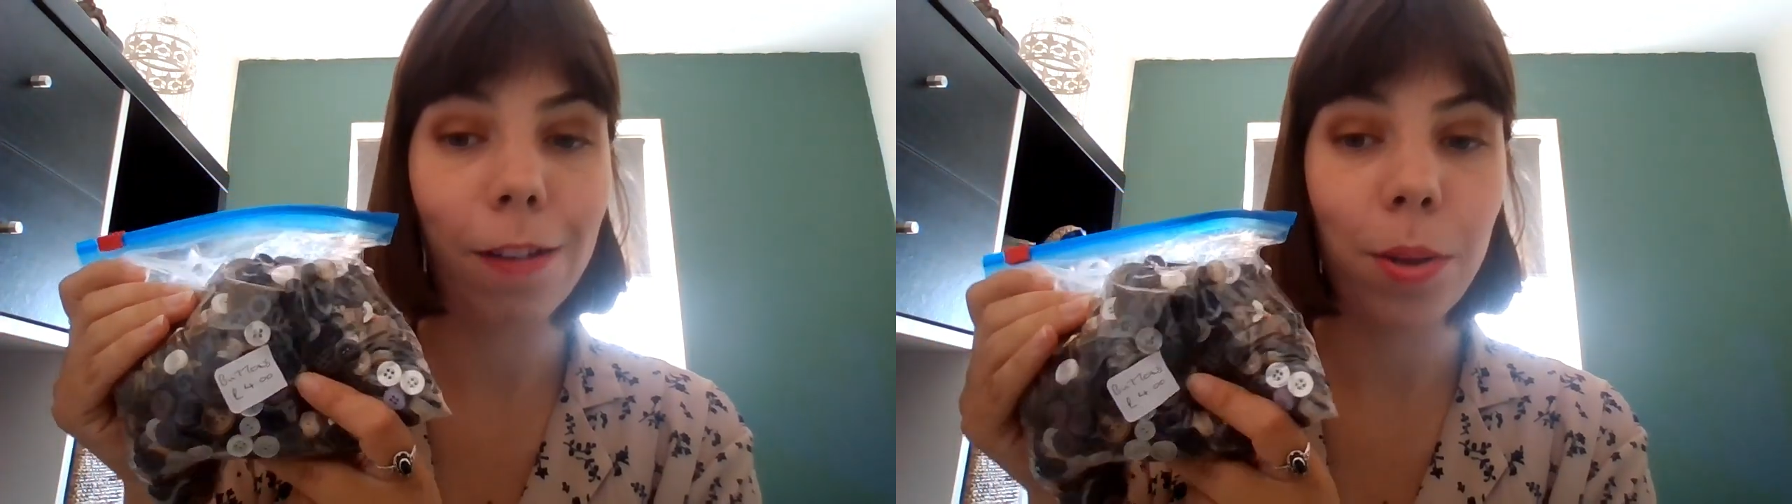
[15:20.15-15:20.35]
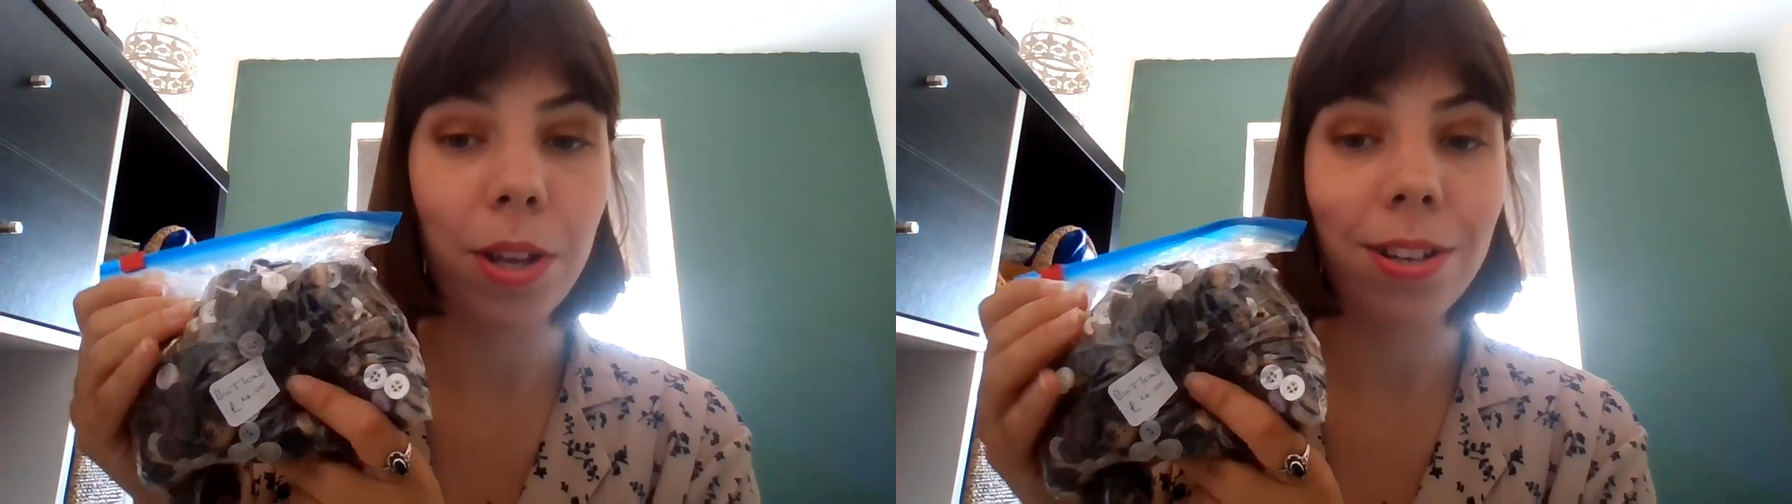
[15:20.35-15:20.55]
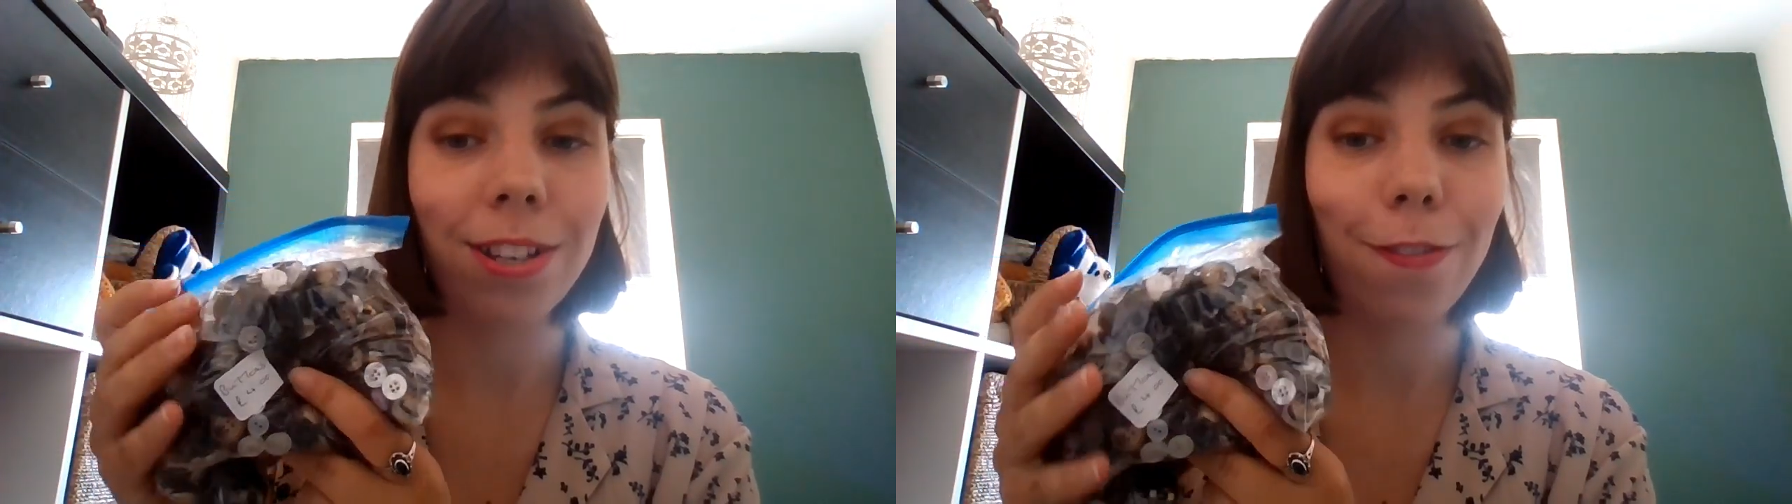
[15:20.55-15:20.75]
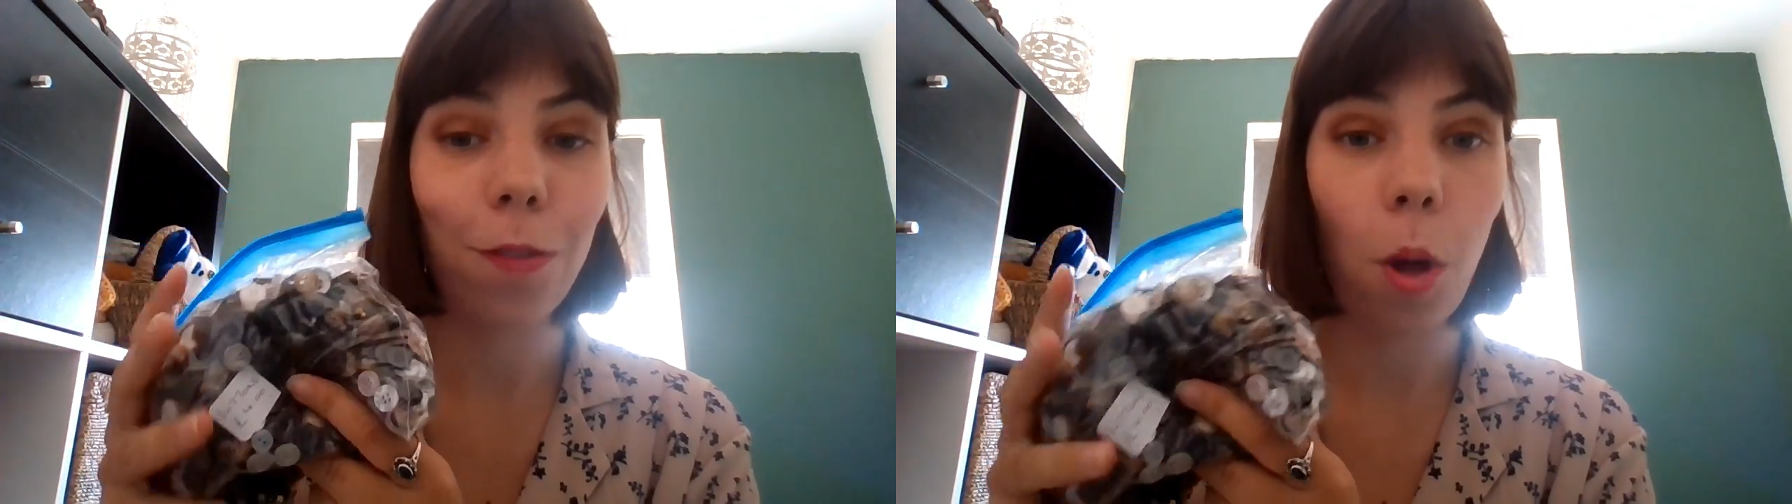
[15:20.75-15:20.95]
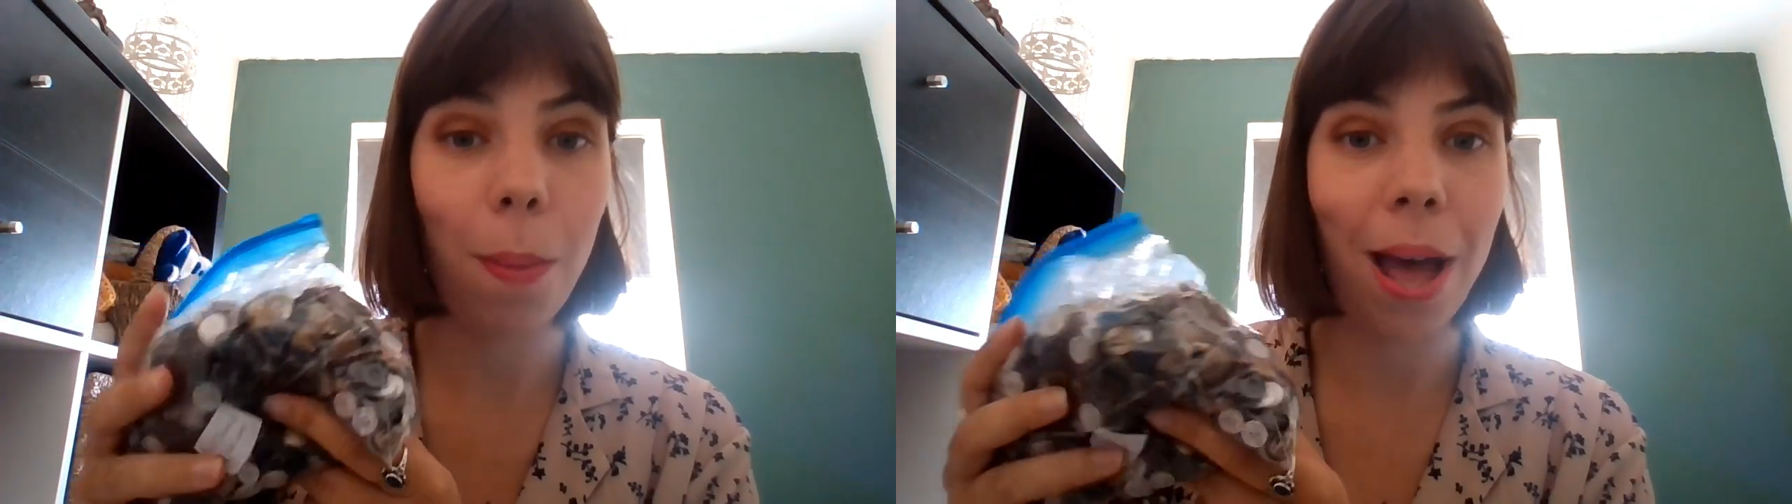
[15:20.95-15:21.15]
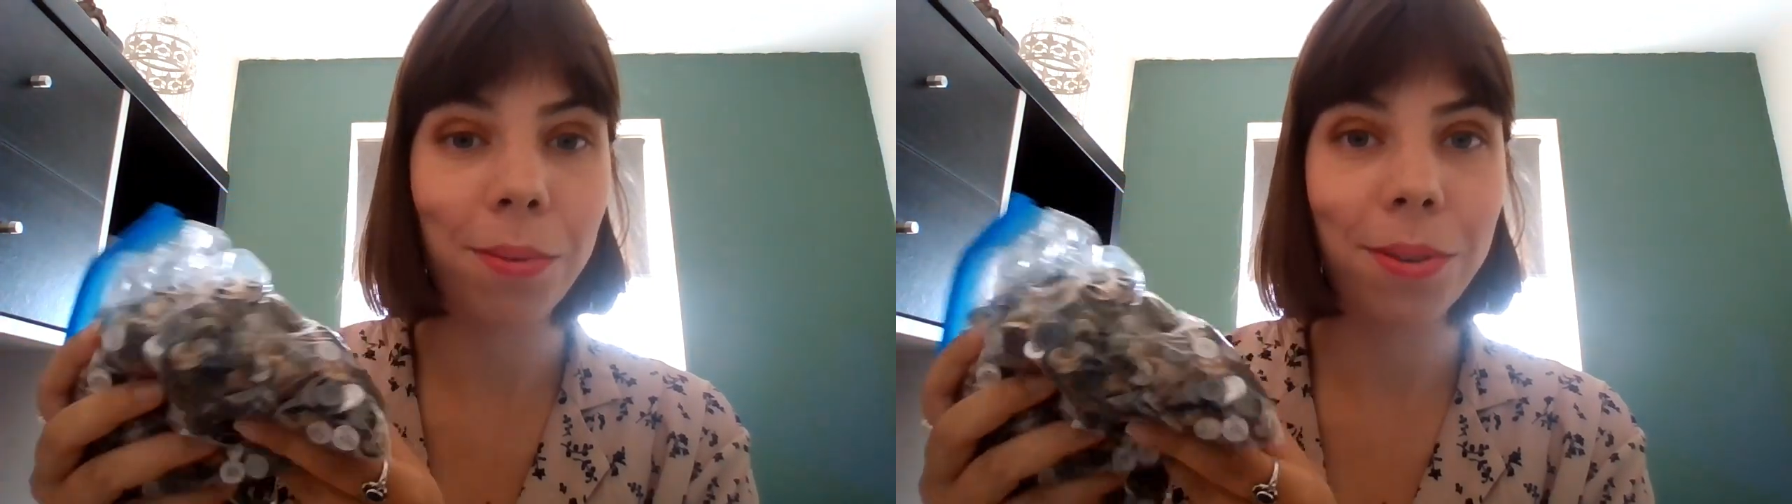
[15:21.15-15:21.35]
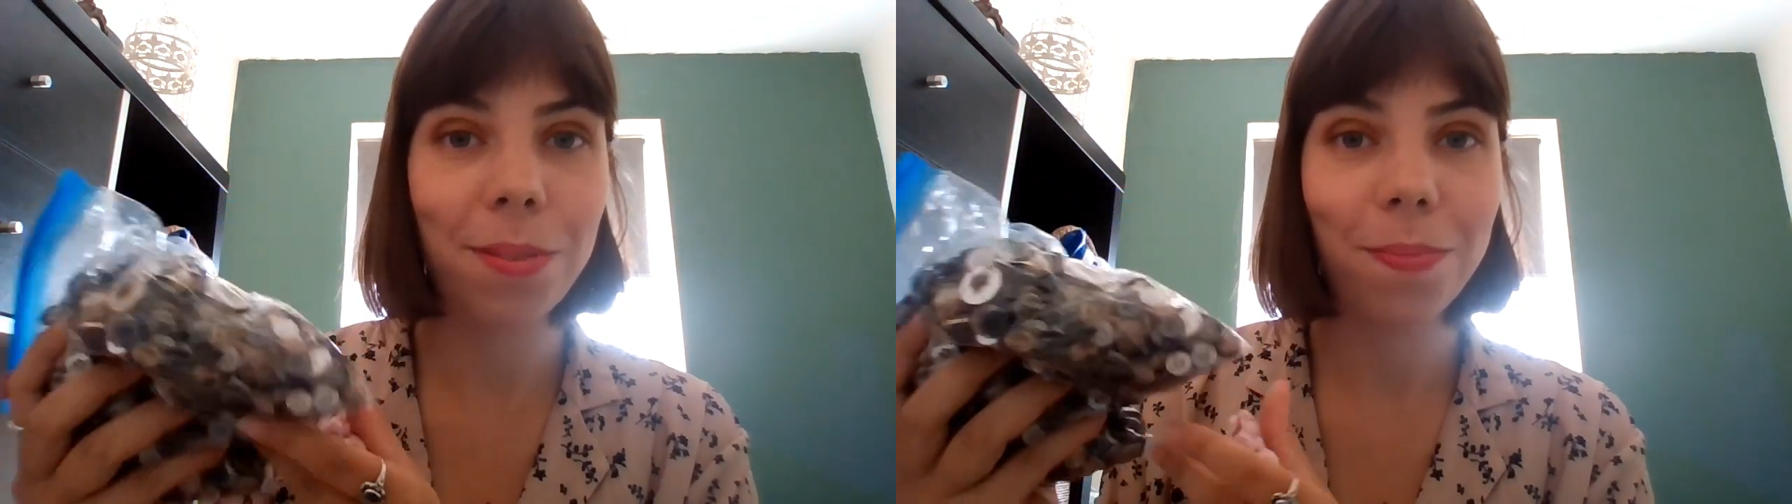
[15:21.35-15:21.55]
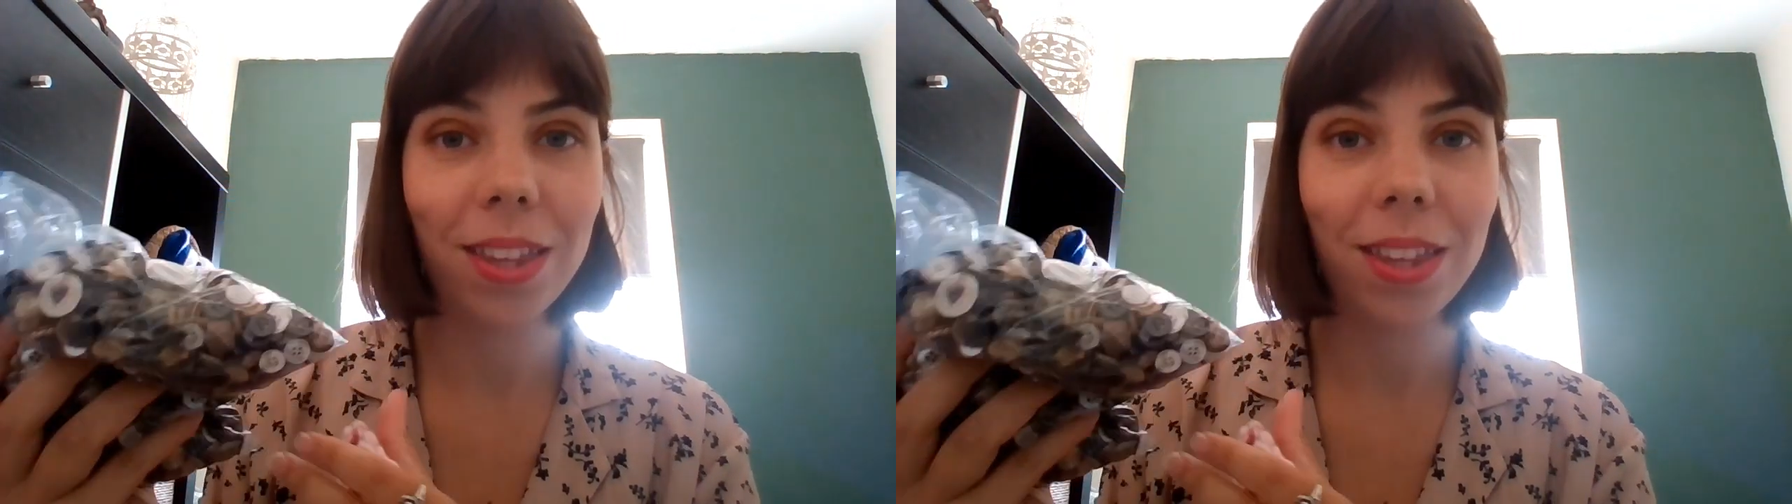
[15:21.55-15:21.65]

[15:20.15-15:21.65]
button for £4.